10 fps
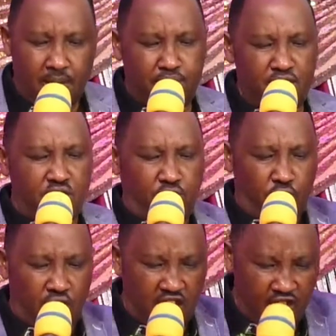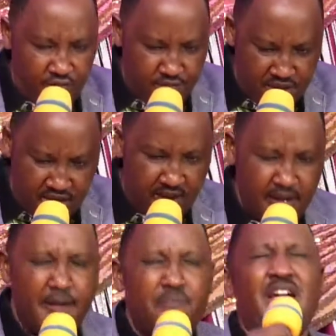Please forgive me
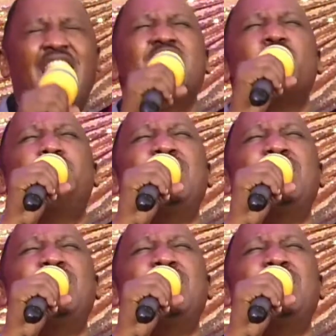and